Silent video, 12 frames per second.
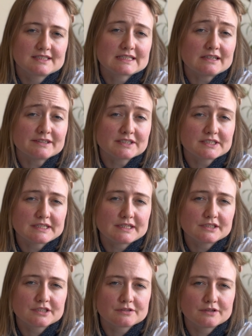garter
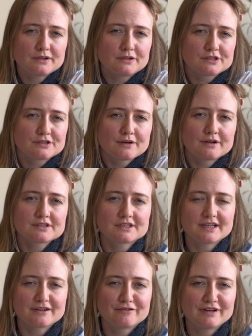stitch, so it also looks
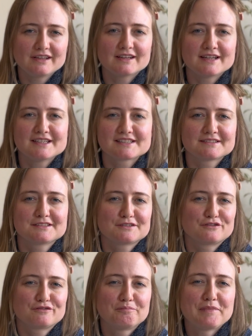like a really nice and sort
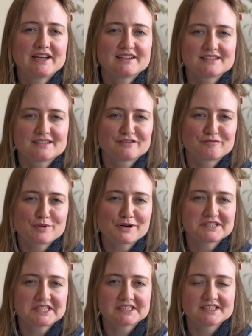of meditative
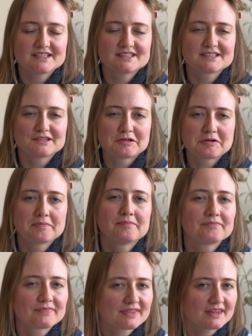process knit, so
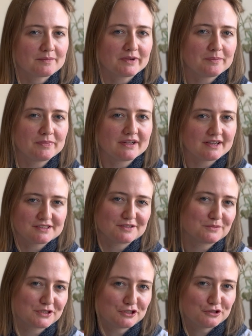that might be a nice
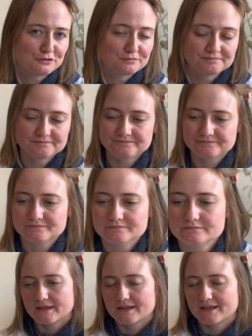option too.
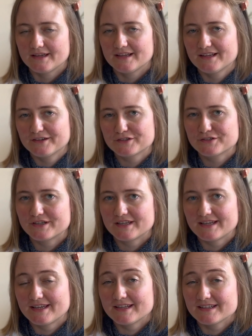And now to
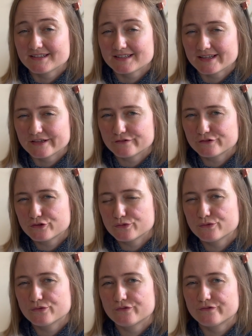end, I have
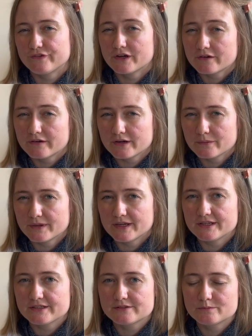2 fingering
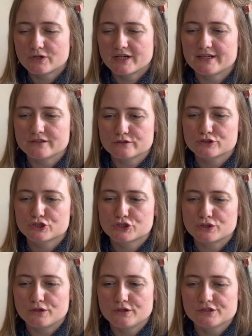weight, more like
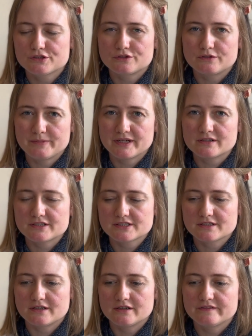shawls or bigger
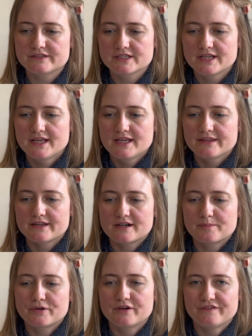scarves that are
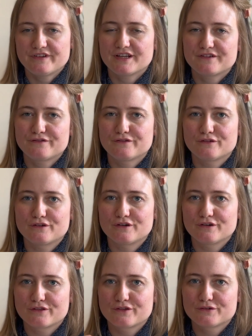perfect
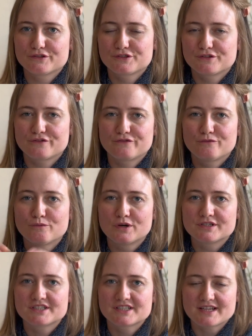for those sort of
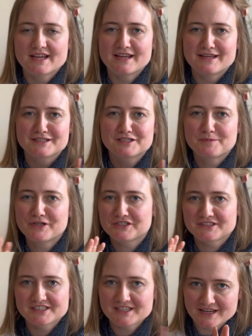one skein, special
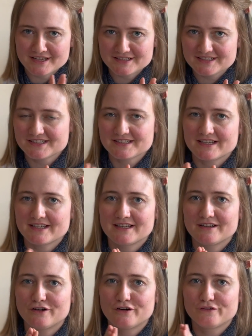skeins
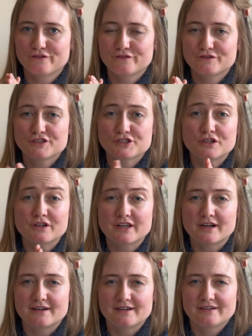of sock
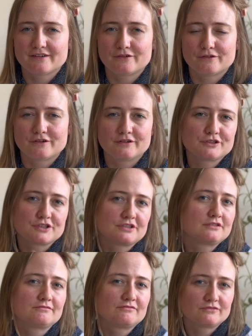yarn, or just
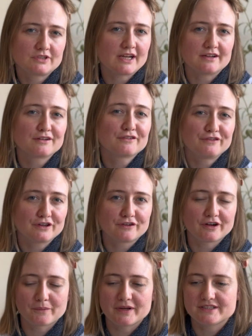
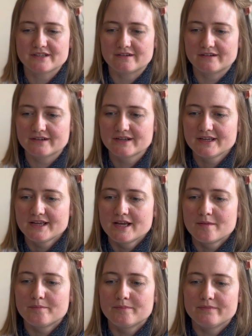fingering weight yarn.
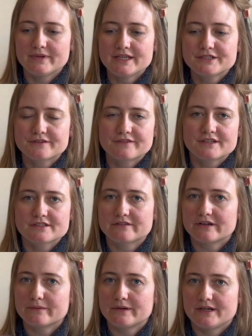Each of these
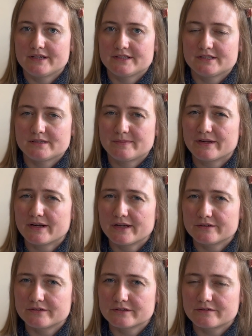requires about
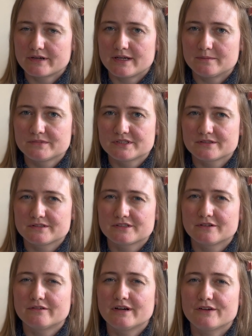100 grams, so it's
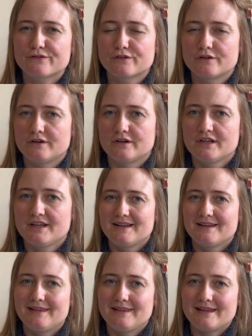not really for
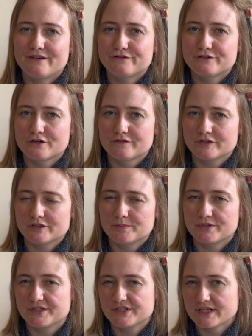leftovers
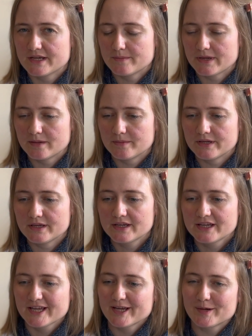per se maybe,
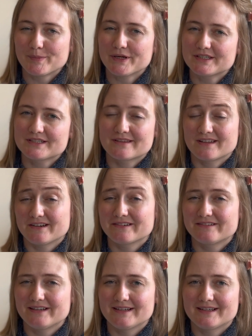but they look
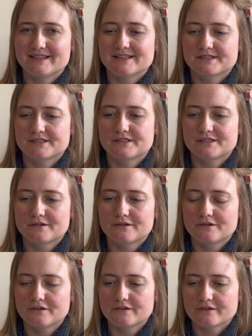really nice.
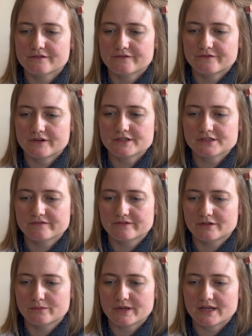So first of
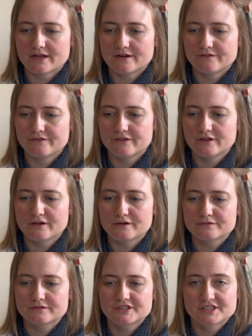all, we have the
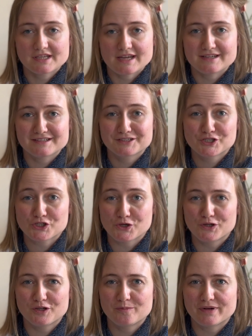Lone Skein
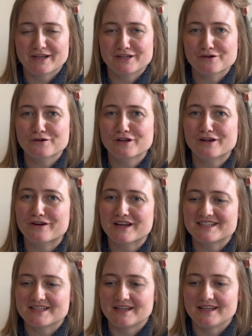shawl by Joji
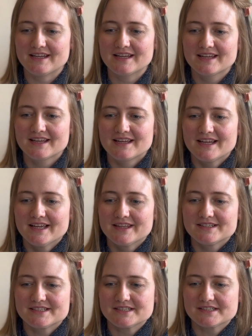Locatelli.
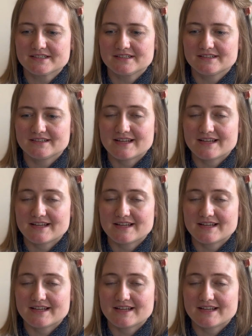This is an